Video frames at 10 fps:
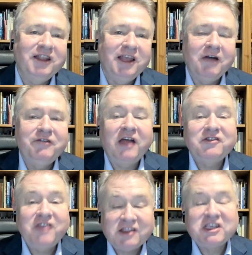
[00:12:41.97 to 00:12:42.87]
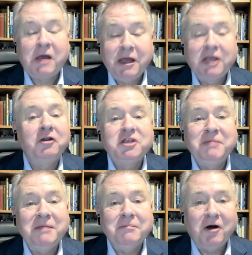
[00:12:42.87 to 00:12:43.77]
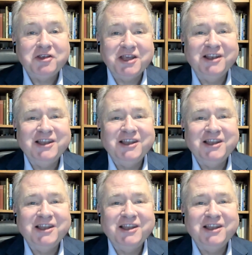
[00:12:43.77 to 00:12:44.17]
enough, that's how I got to meet Martin.